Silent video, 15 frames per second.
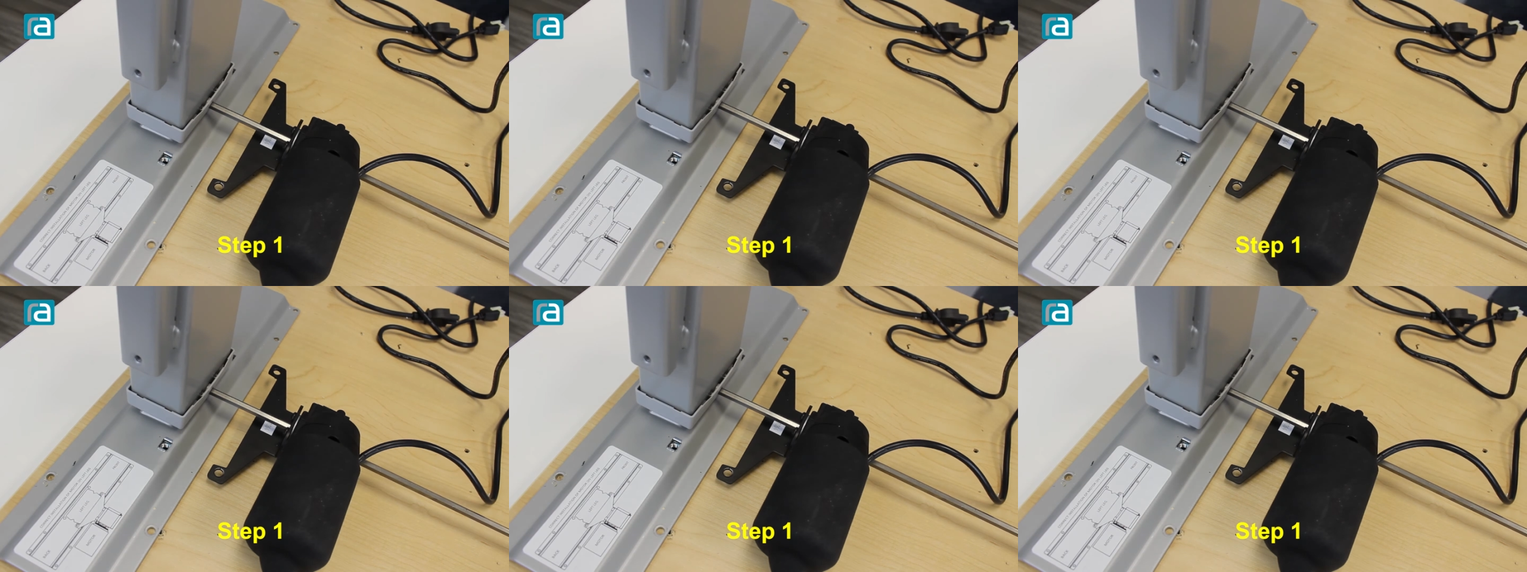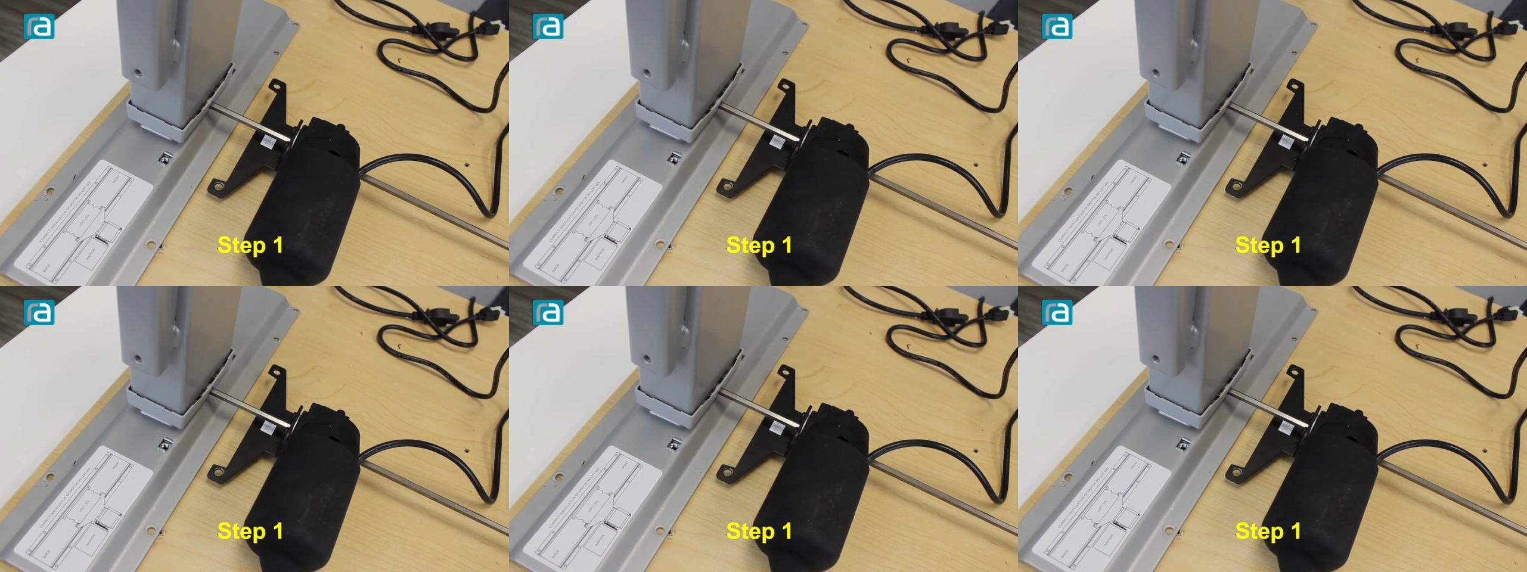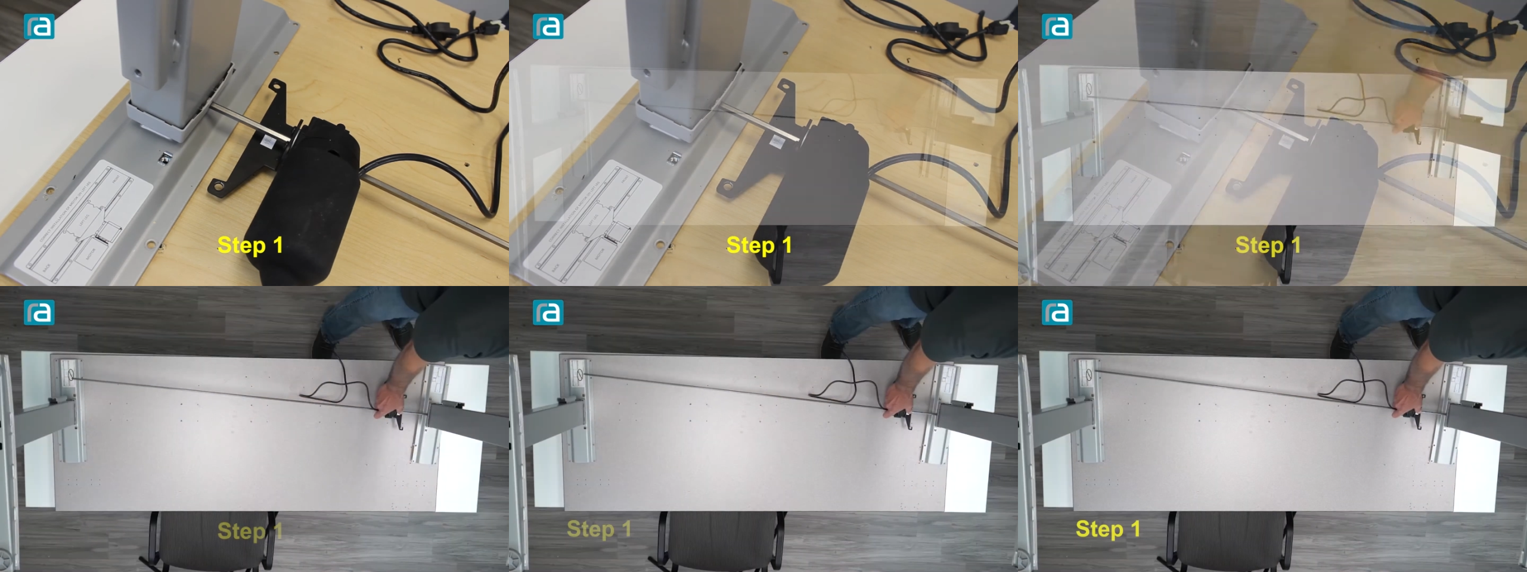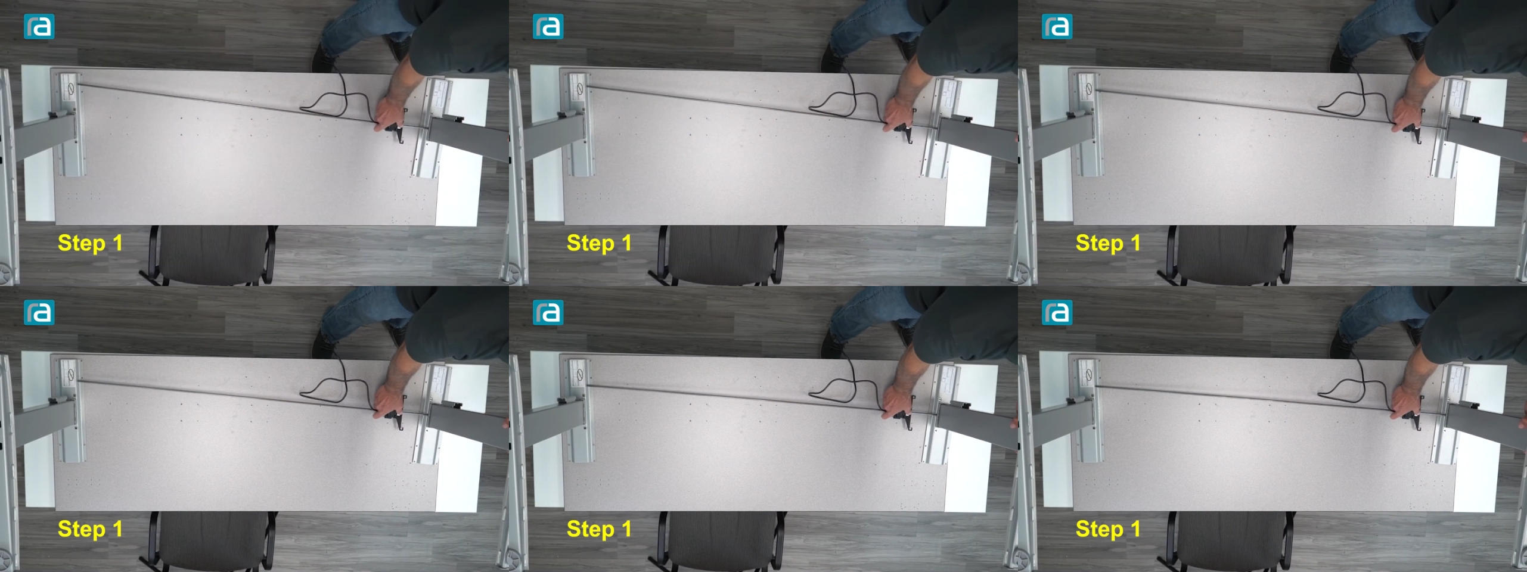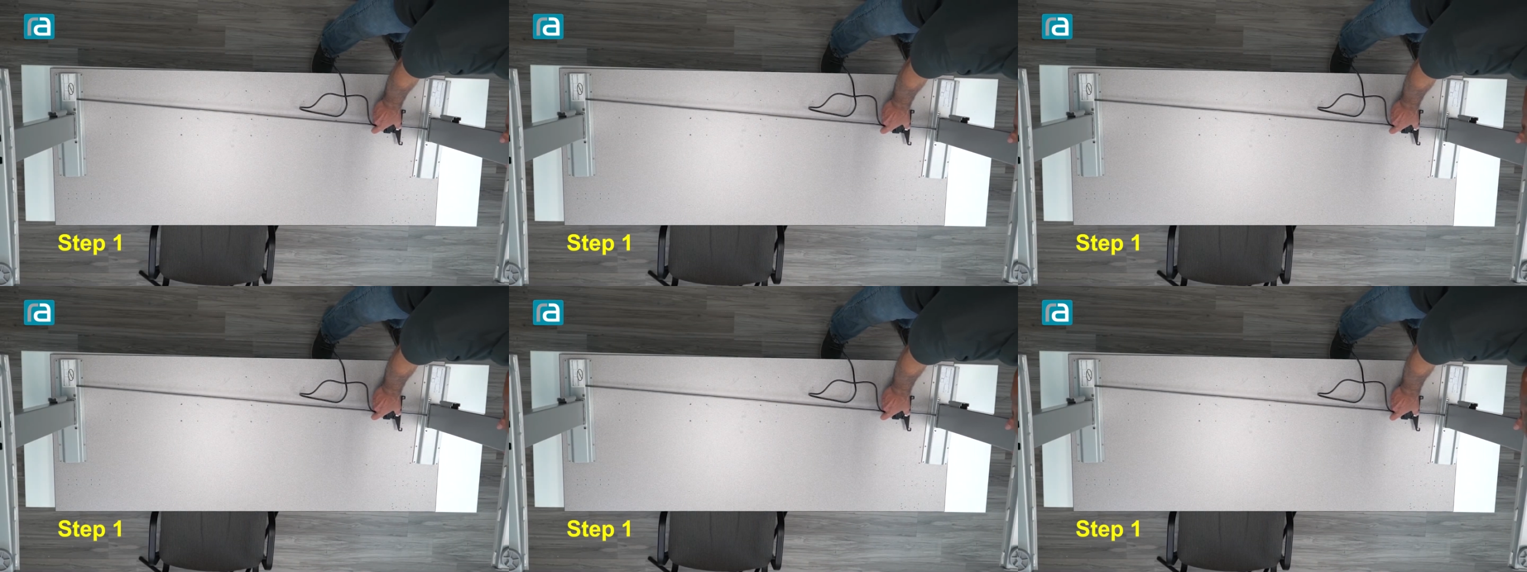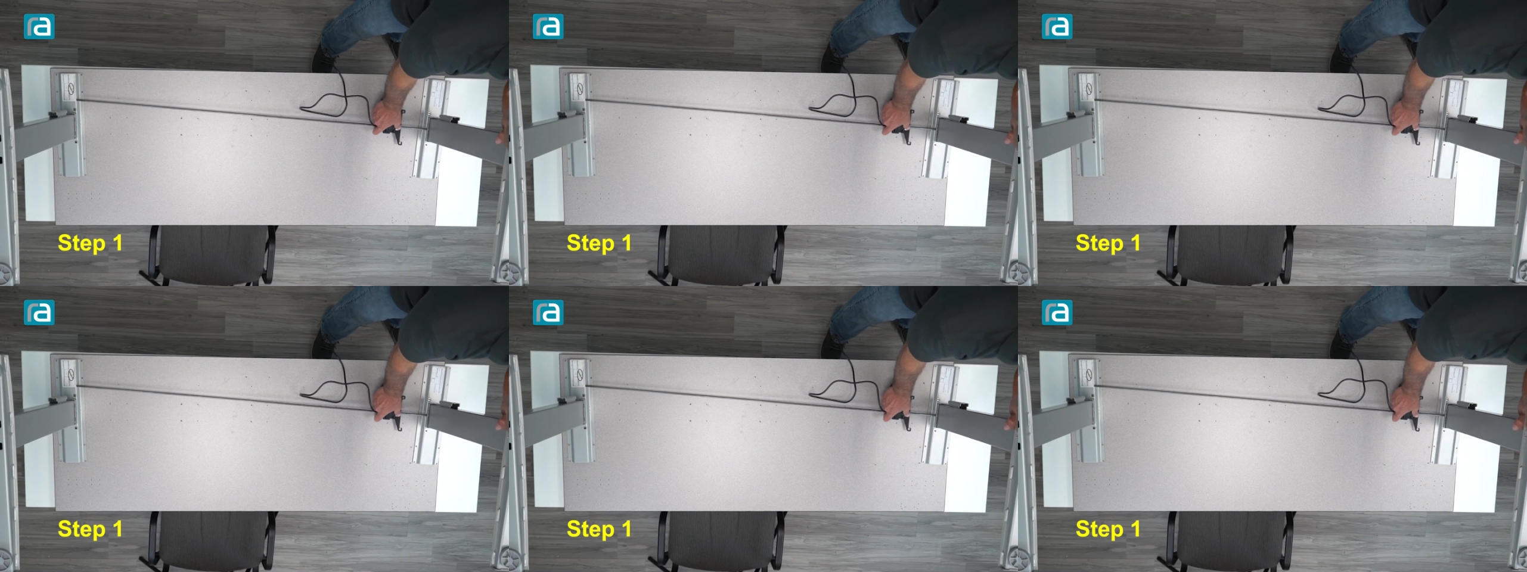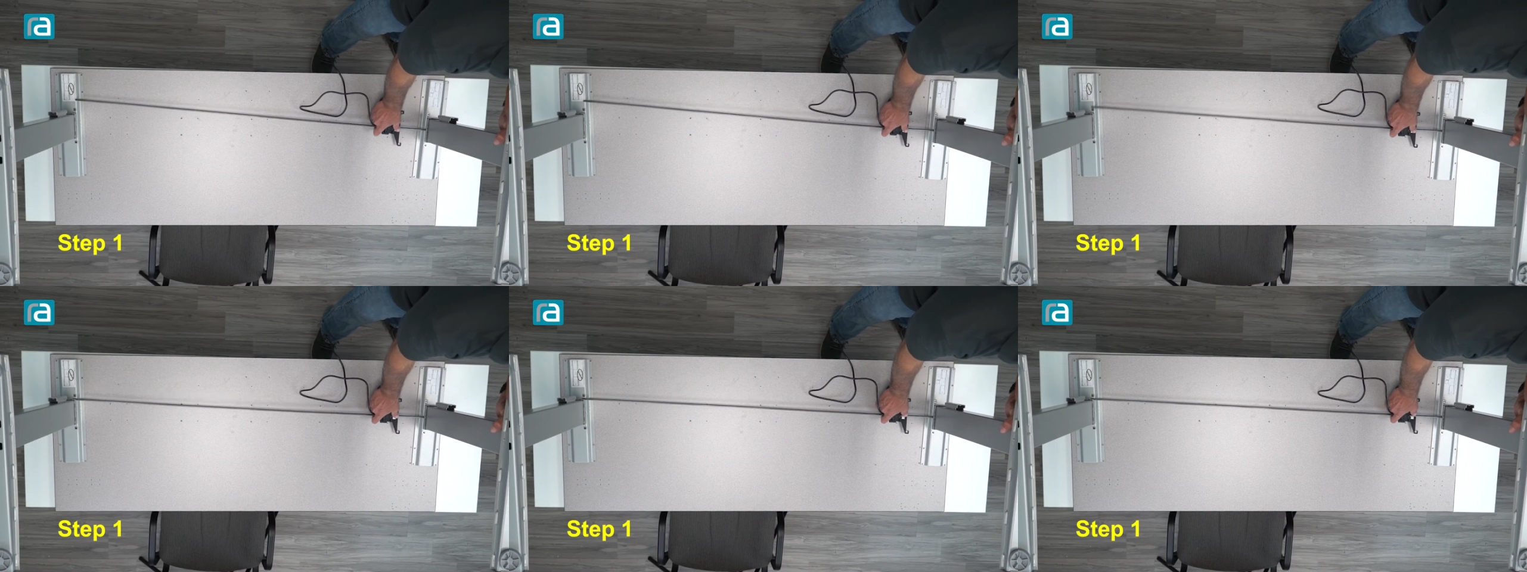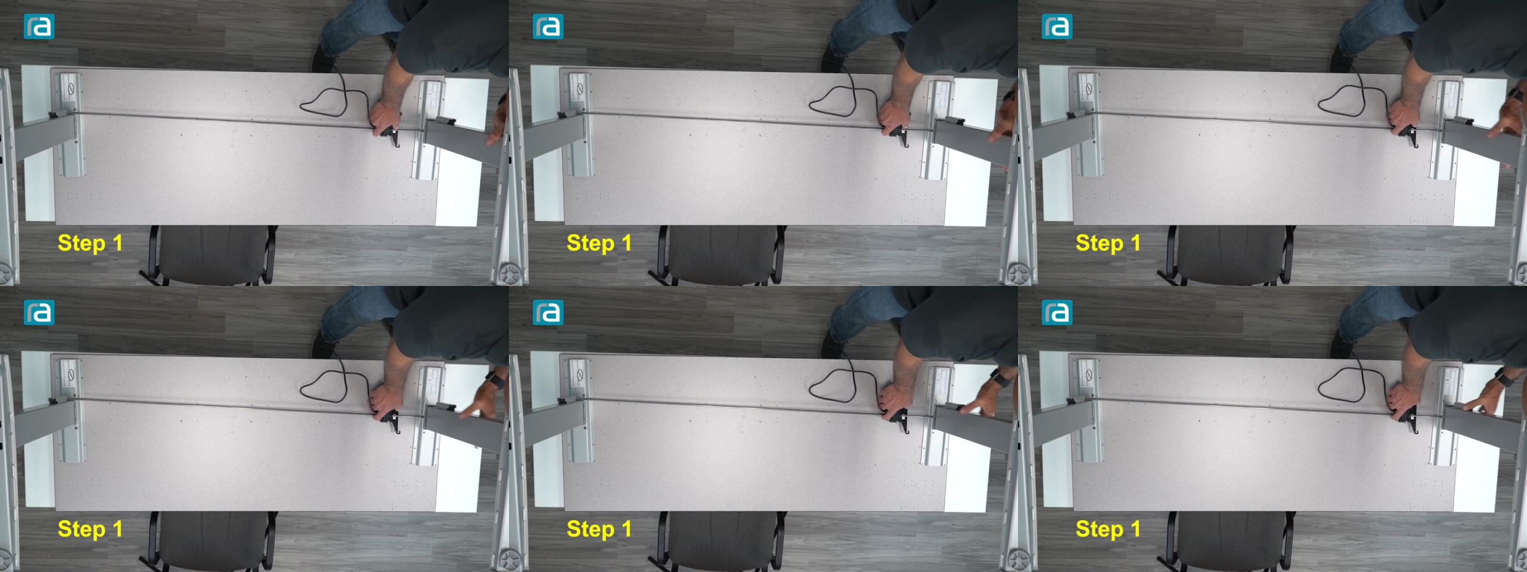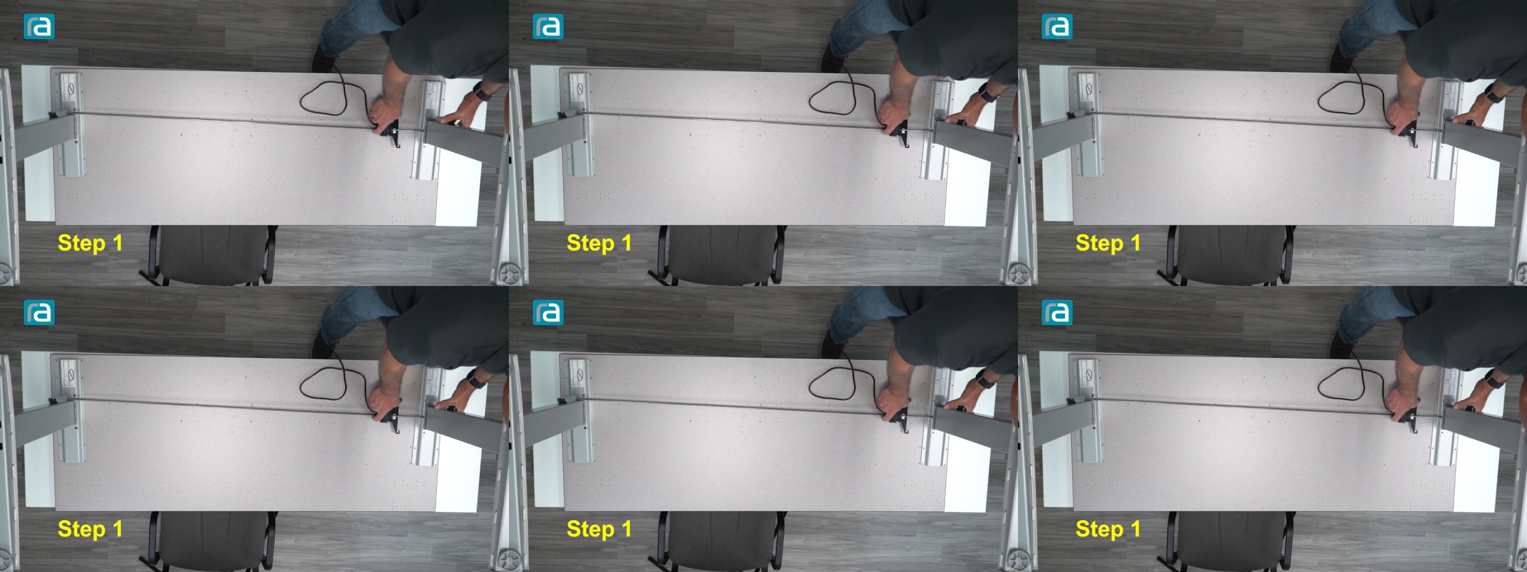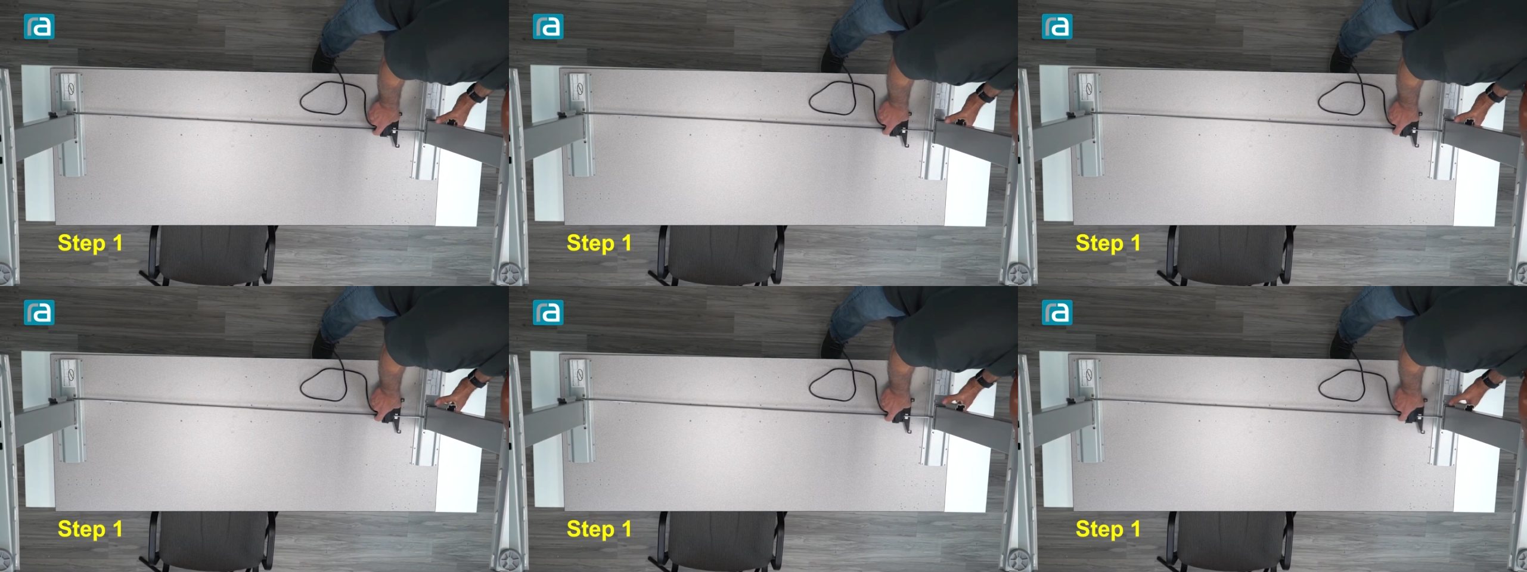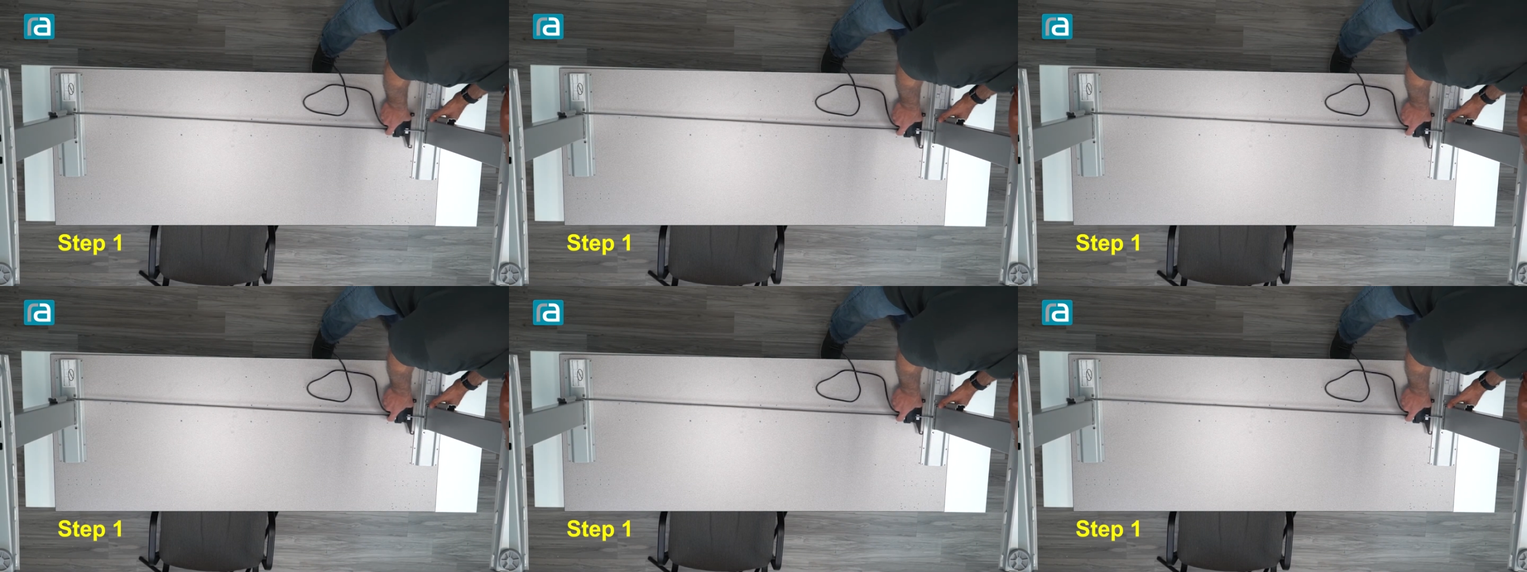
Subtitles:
(no speaker visible)